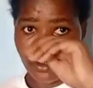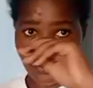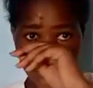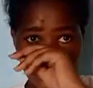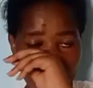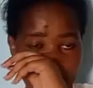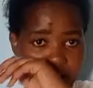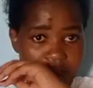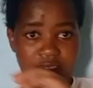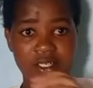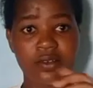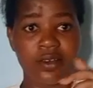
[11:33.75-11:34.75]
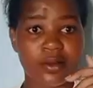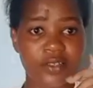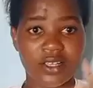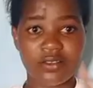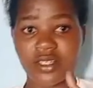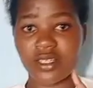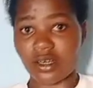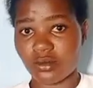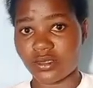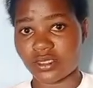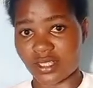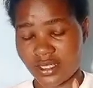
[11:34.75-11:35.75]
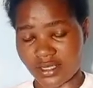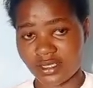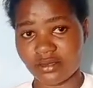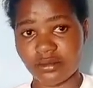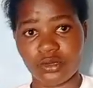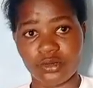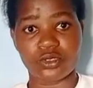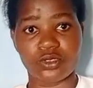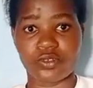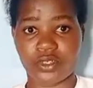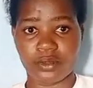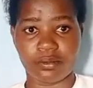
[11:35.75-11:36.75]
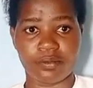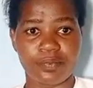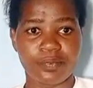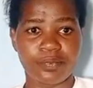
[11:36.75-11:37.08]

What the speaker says: For I have suffered a lot in a dream because of him.